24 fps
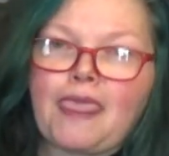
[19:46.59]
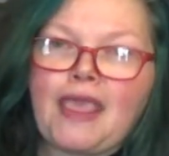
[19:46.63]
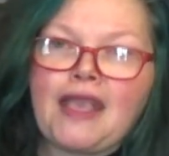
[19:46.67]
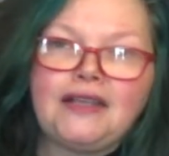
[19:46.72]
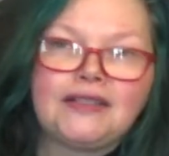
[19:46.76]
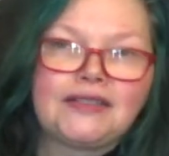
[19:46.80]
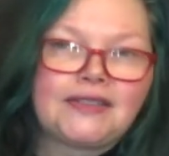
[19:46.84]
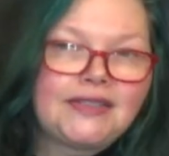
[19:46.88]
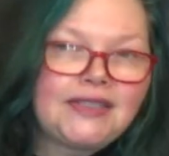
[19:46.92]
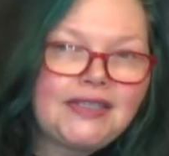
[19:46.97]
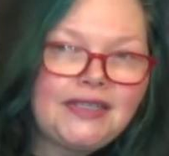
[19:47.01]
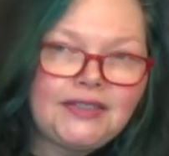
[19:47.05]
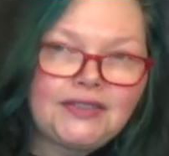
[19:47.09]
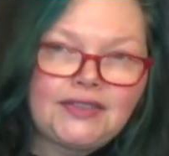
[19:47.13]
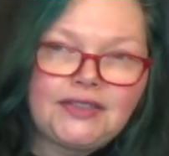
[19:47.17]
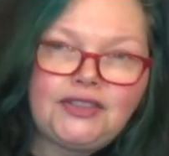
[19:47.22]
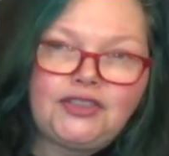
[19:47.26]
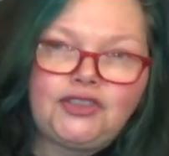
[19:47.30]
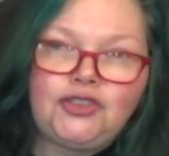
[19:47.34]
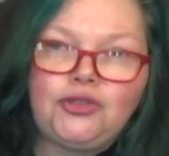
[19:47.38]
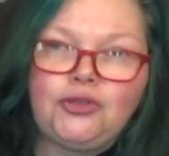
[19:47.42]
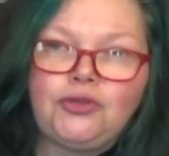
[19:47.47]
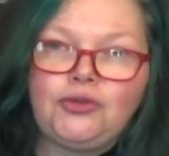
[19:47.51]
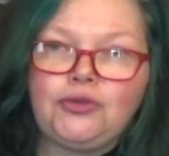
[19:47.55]
It's easy
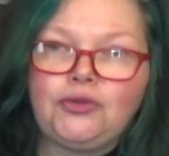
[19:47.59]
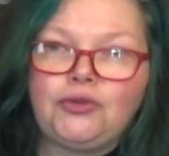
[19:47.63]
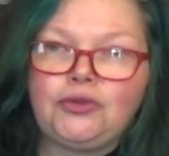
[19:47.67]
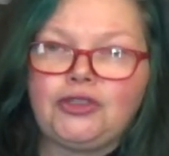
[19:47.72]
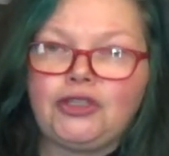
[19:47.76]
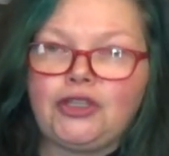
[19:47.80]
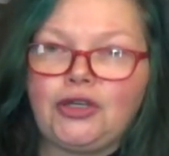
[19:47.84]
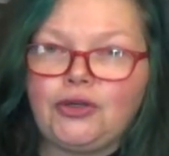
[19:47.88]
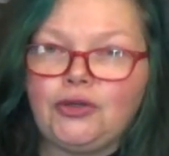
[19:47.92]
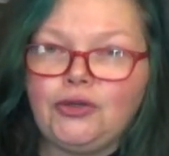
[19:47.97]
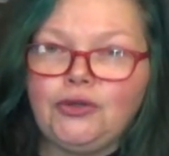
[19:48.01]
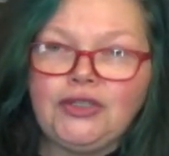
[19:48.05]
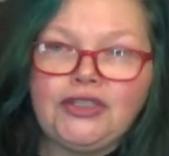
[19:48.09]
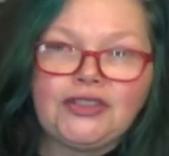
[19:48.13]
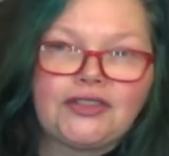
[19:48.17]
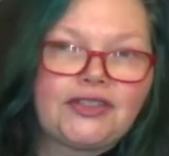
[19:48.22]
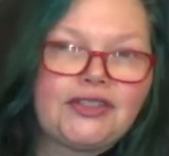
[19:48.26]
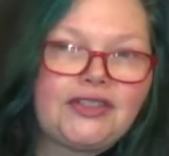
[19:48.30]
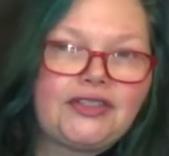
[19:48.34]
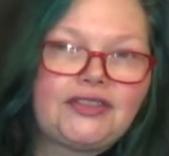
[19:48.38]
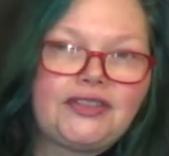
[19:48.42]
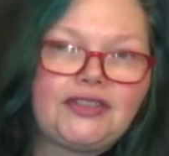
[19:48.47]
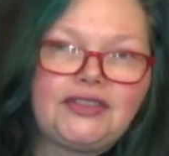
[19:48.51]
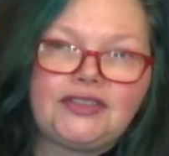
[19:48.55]
to load. It's
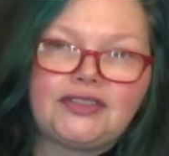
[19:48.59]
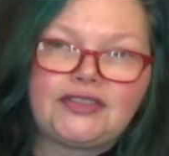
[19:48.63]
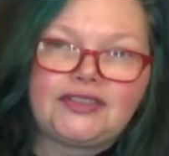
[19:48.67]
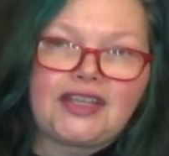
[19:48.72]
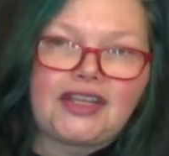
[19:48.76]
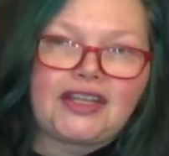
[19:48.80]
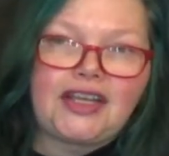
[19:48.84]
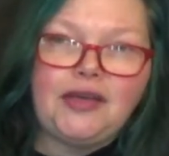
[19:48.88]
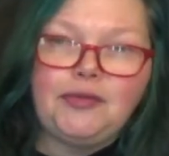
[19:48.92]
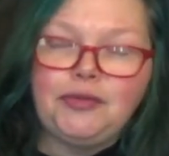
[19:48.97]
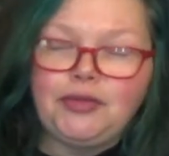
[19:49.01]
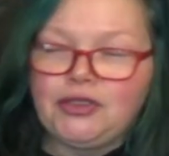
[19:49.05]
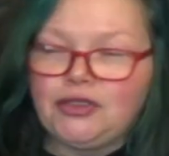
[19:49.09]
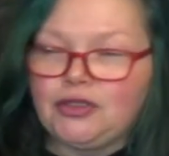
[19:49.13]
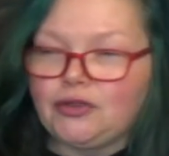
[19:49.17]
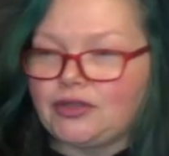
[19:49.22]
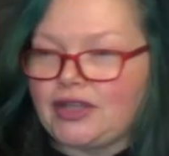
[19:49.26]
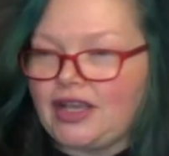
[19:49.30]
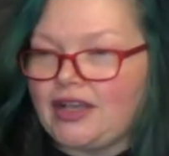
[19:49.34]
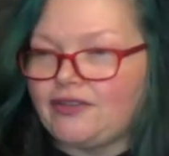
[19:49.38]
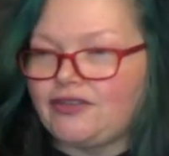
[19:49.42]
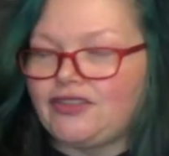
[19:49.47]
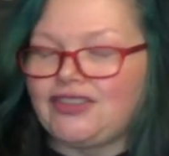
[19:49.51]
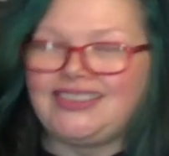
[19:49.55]
easy to set up. You
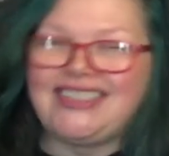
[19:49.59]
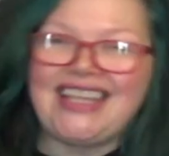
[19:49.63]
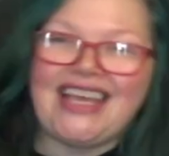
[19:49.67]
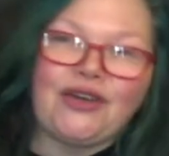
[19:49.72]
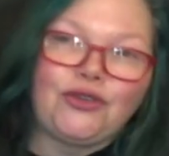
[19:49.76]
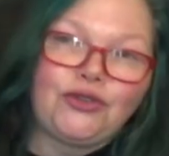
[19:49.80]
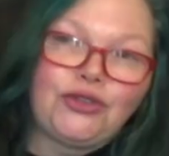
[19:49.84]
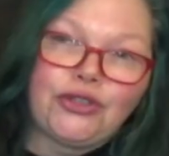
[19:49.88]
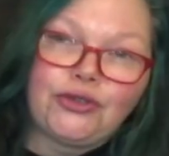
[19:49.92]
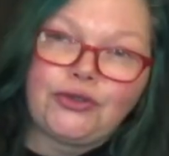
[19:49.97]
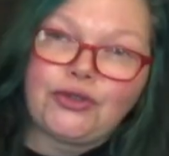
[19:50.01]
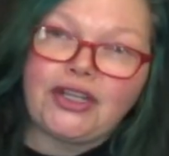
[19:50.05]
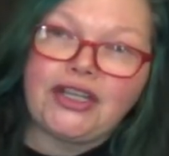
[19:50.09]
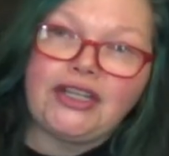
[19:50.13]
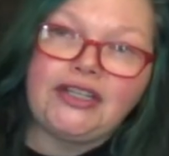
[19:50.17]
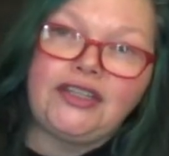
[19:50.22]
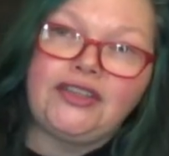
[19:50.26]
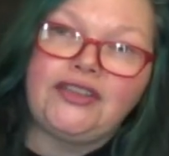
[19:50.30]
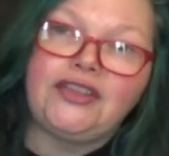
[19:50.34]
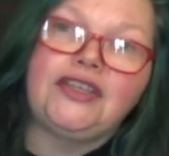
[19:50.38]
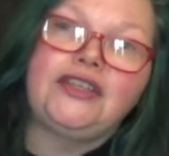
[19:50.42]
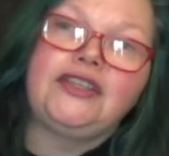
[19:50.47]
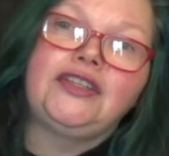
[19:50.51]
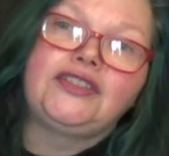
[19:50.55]
don't have to download
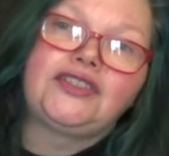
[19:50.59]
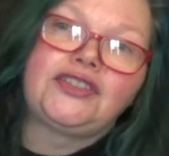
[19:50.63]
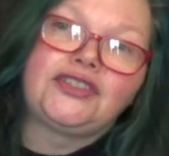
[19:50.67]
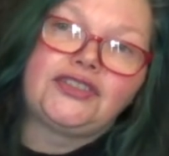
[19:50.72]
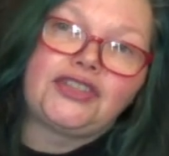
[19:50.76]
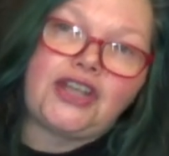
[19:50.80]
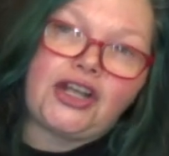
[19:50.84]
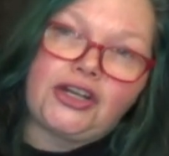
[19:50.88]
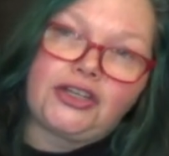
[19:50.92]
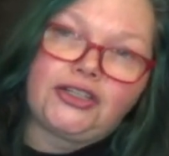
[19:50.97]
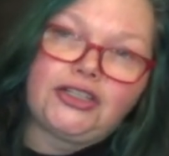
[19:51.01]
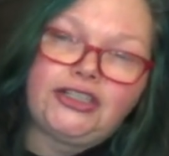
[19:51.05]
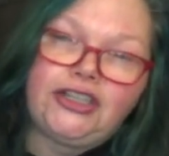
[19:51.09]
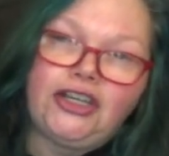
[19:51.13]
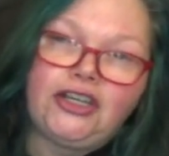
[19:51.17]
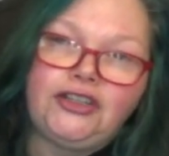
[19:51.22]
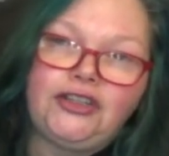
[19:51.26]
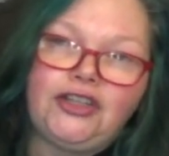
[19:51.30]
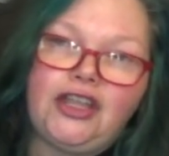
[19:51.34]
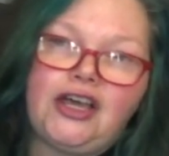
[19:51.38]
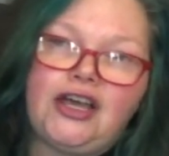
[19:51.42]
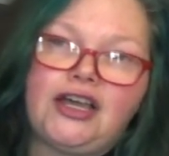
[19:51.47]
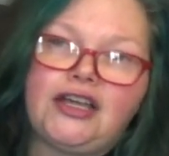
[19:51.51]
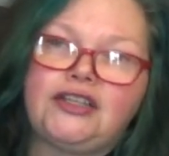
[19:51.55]
anything. It's entirely
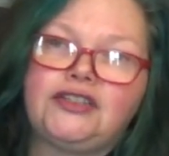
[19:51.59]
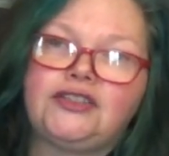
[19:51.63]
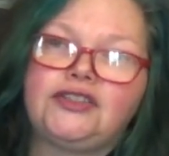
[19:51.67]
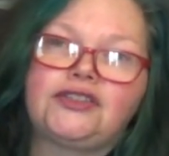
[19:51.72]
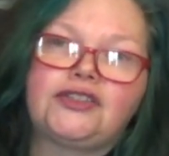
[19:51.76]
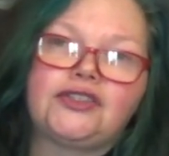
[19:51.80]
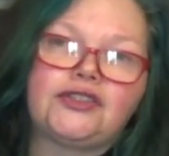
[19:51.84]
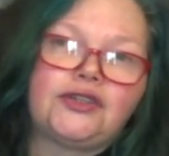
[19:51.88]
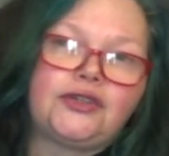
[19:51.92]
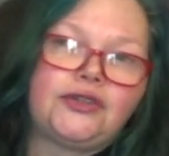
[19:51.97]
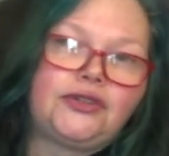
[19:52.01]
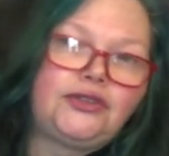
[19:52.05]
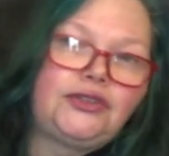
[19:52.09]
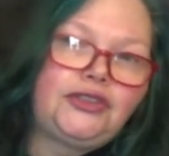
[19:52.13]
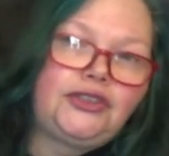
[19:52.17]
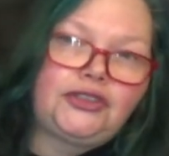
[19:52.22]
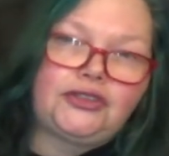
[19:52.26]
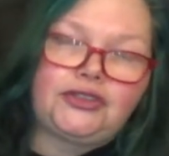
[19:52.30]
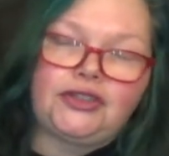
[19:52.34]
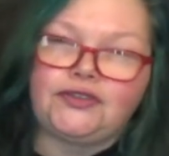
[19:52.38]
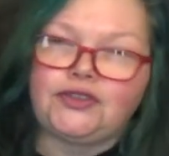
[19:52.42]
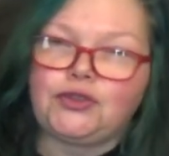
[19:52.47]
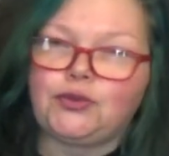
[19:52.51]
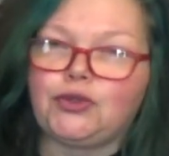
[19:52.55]
online, so you
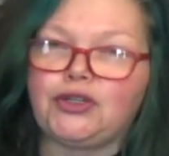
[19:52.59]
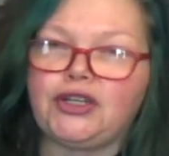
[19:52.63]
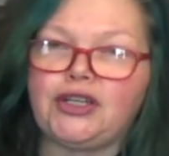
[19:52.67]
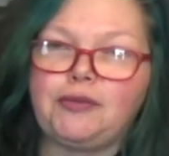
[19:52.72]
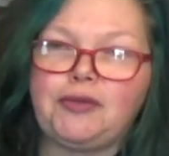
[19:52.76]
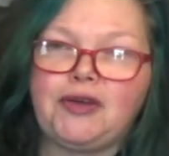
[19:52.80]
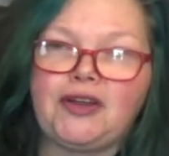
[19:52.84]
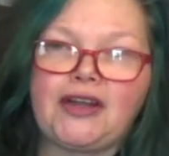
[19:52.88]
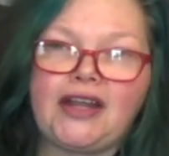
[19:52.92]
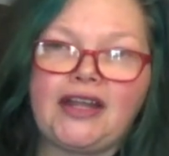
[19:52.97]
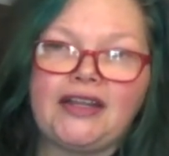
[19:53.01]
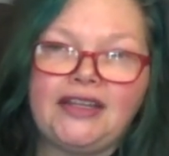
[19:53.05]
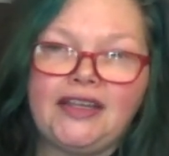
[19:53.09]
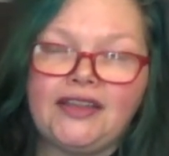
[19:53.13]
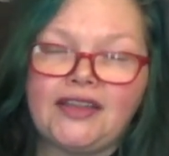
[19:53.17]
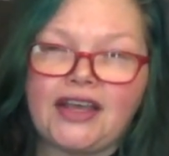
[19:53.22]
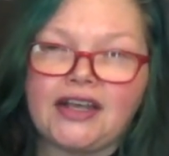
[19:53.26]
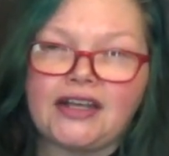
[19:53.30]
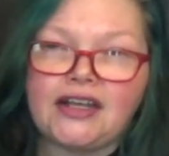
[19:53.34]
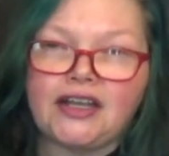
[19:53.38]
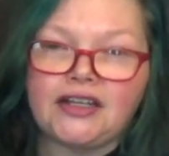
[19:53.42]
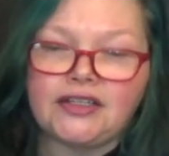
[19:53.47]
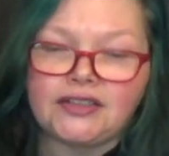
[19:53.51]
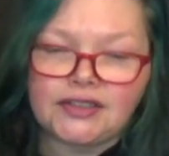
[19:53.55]
don't have to worry about any of
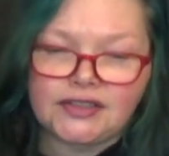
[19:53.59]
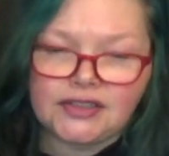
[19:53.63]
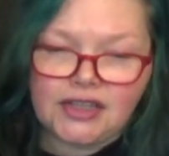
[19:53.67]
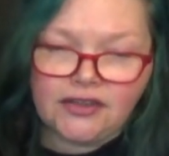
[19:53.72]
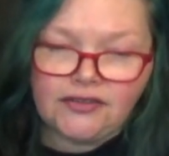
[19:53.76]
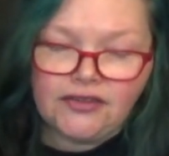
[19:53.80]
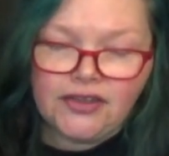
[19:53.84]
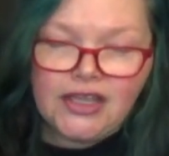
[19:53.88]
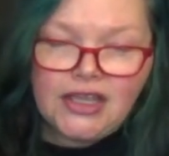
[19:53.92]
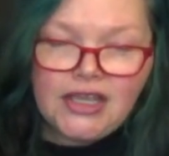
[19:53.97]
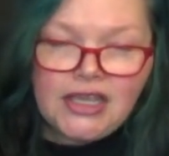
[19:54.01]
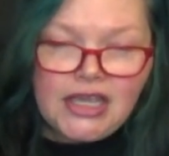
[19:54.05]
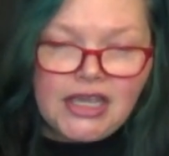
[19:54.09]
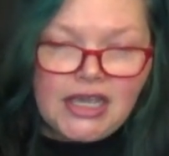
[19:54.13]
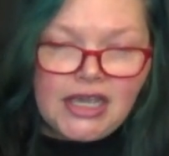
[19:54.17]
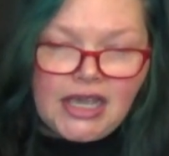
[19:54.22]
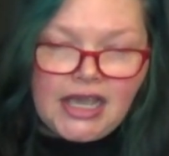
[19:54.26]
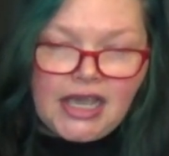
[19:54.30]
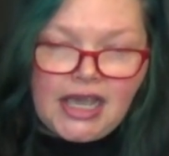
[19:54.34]
that kind of stuff.